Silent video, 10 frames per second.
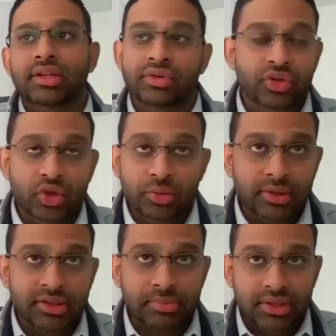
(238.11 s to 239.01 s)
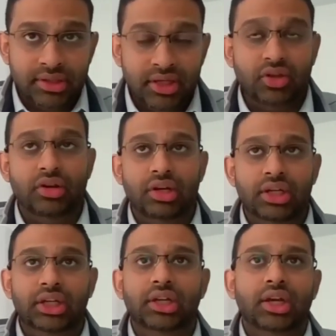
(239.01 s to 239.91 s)
in renewables
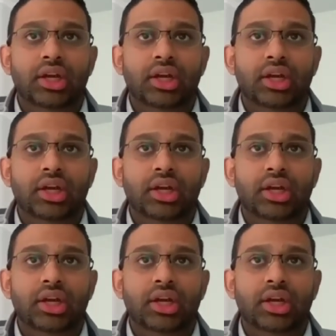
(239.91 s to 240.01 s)
particularly